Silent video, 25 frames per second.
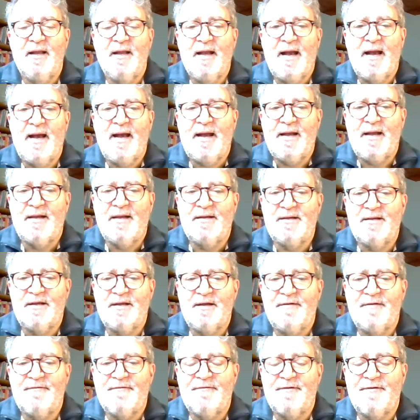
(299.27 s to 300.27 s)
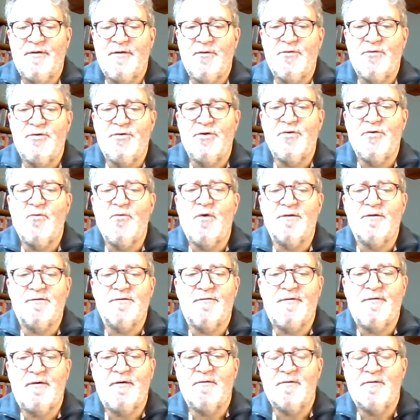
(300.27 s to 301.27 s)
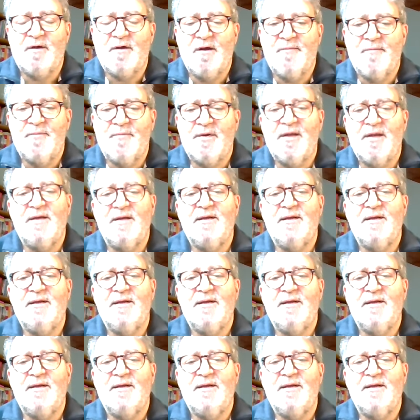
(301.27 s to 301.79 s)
And if you do want to fold the company, it